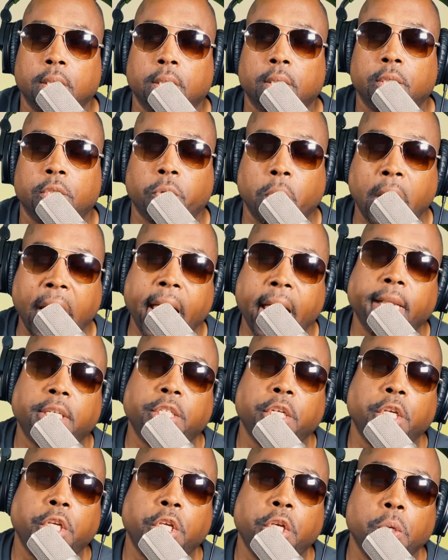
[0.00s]
Trying
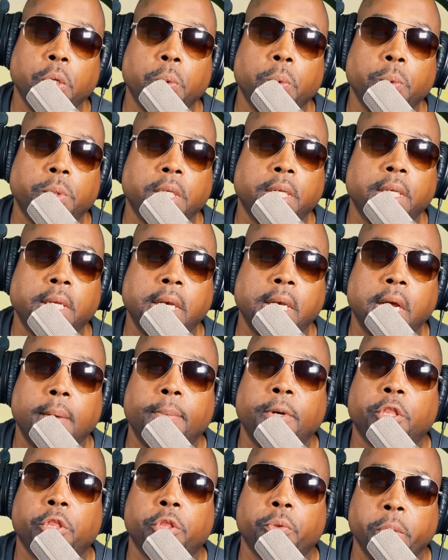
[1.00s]
to use
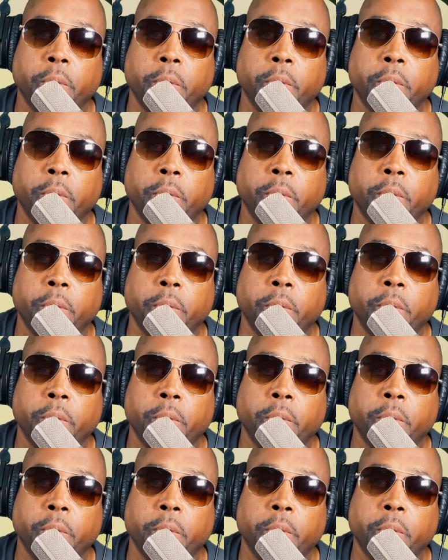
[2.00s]
another